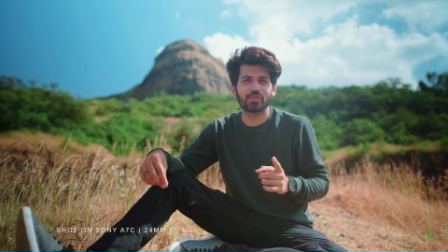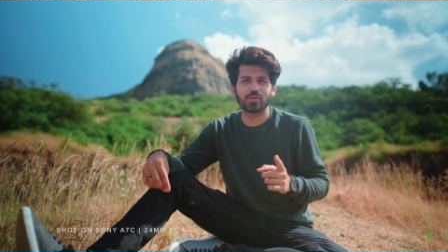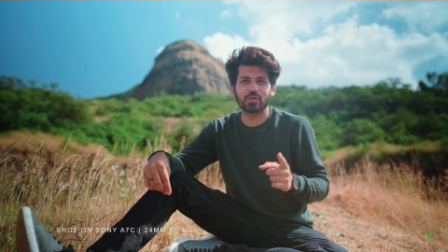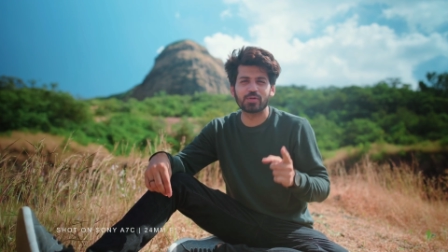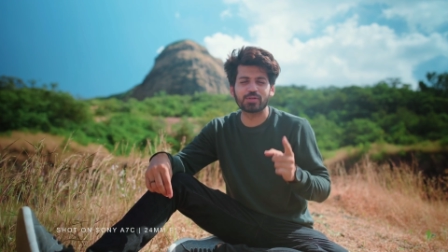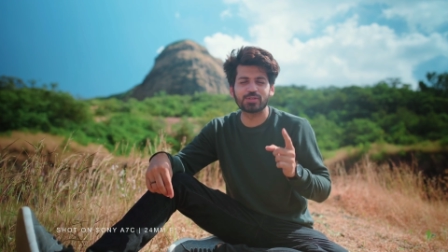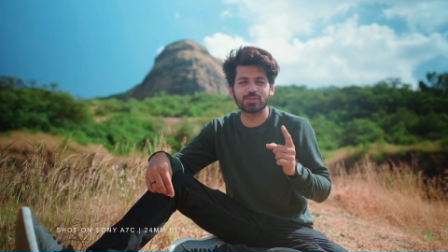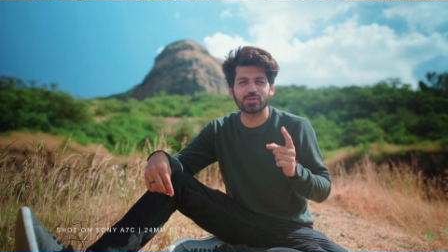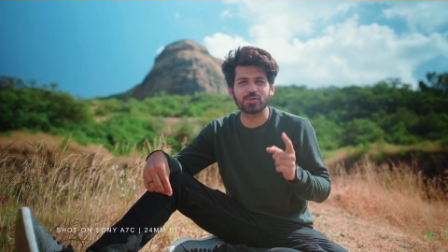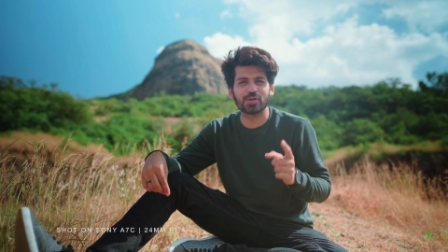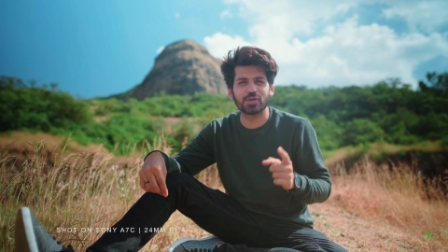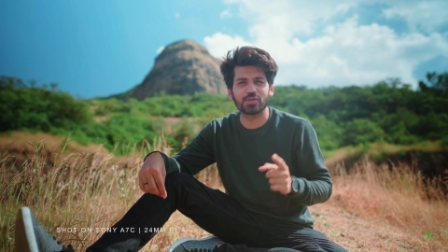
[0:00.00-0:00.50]
We
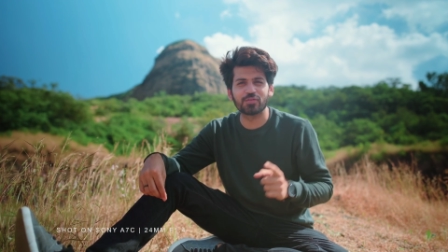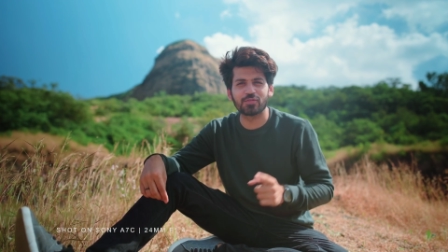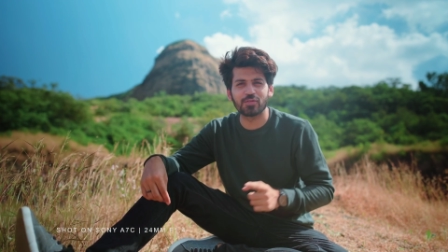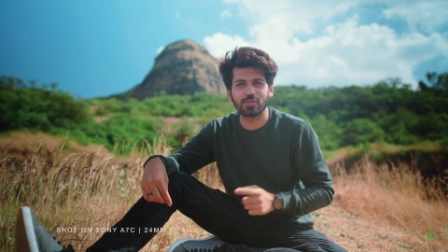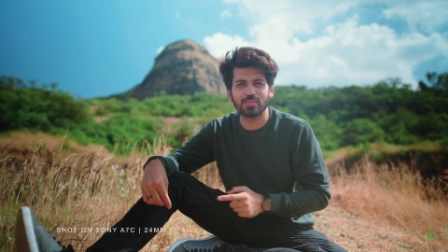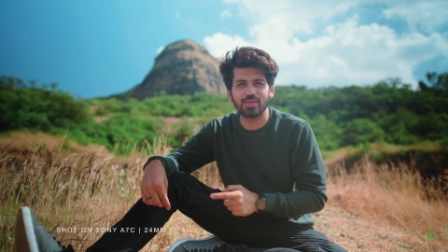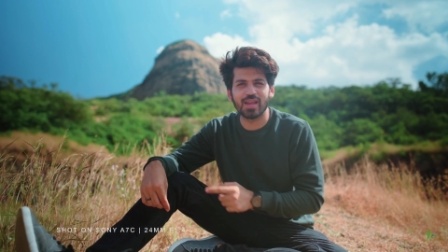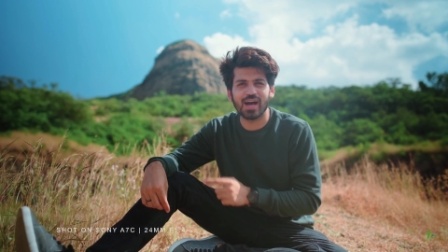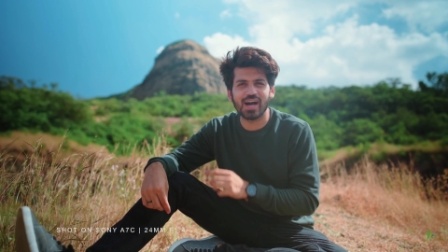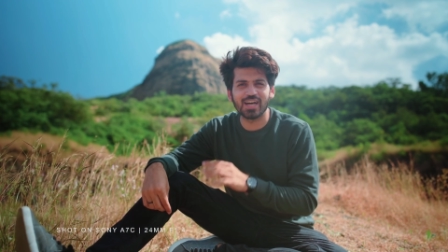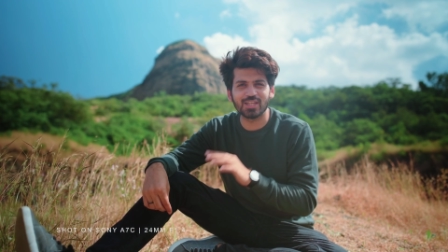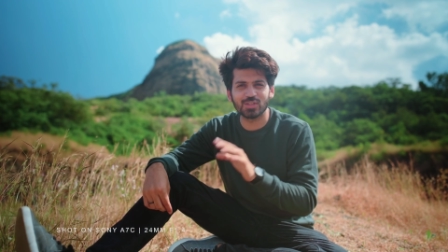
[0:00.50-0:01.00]
were shooting
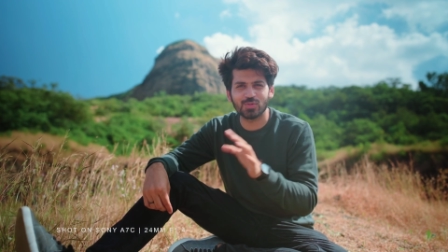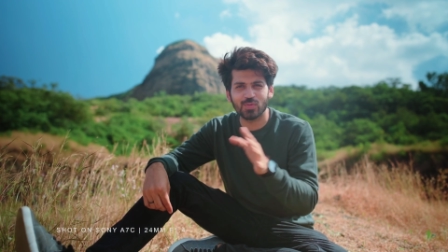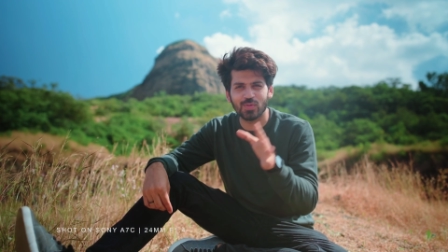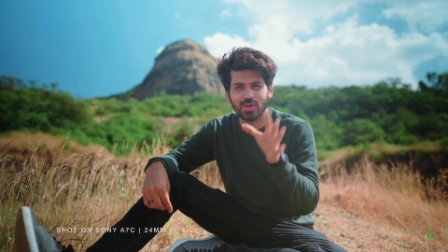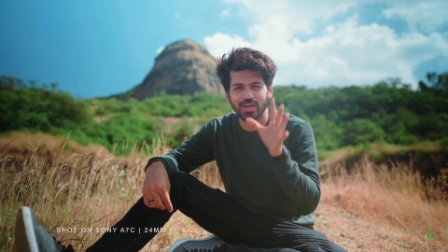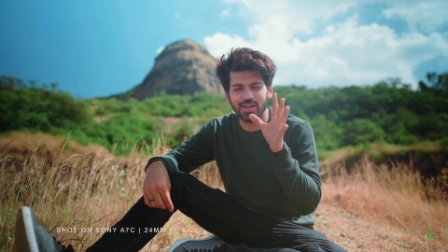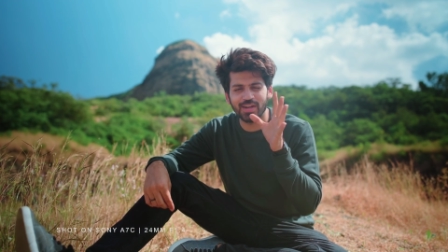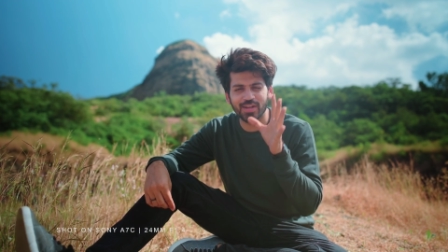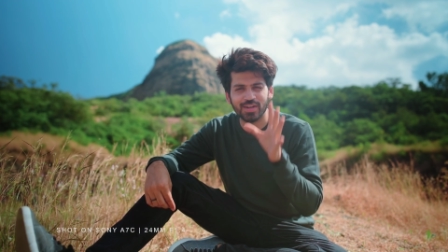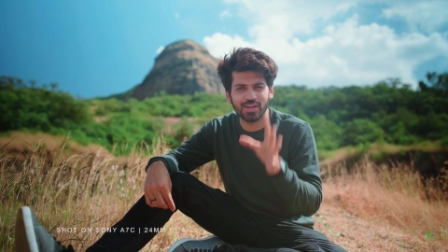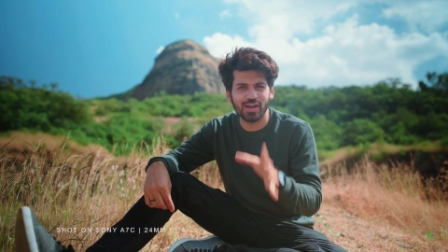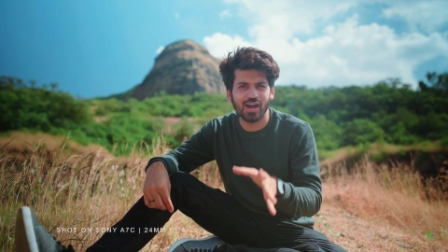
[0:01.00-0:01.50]
from last
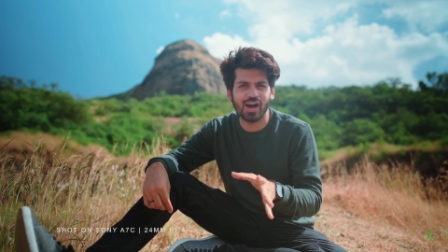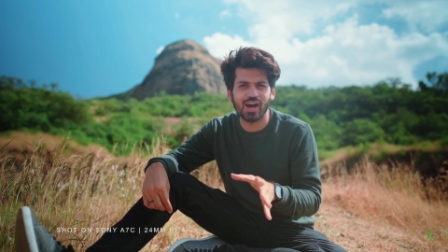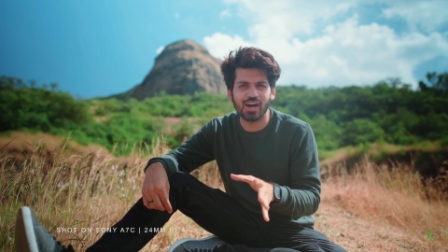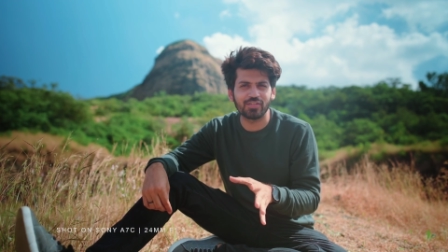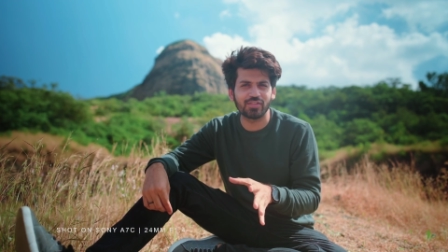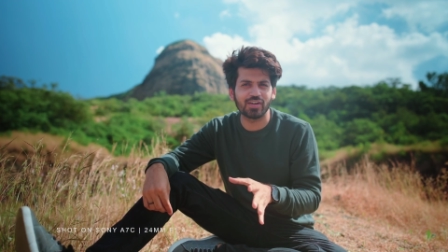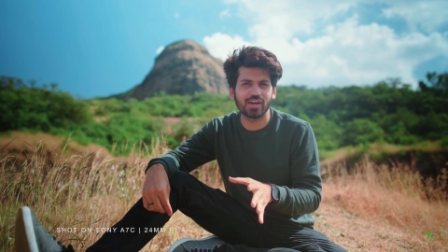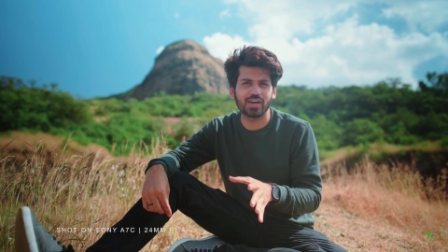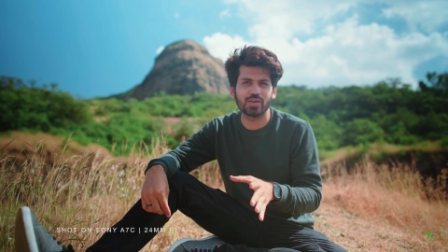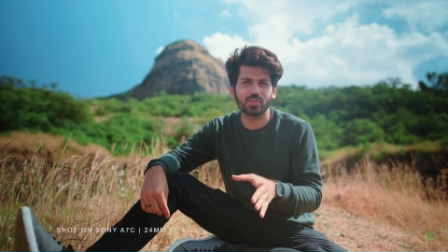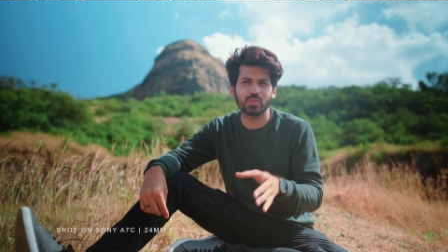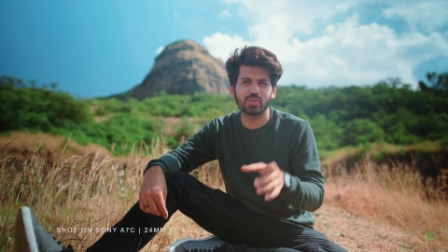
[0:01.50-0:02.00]

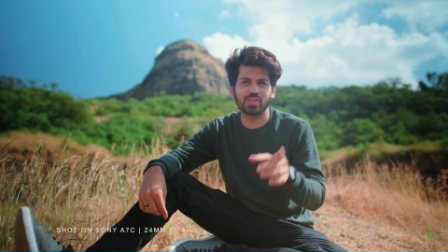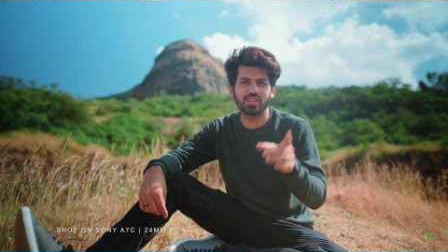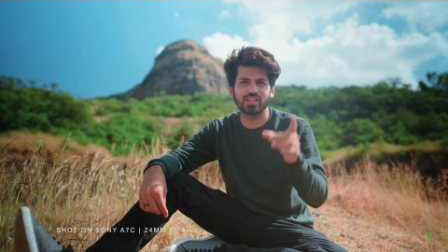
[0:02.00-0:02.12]
1.5 hours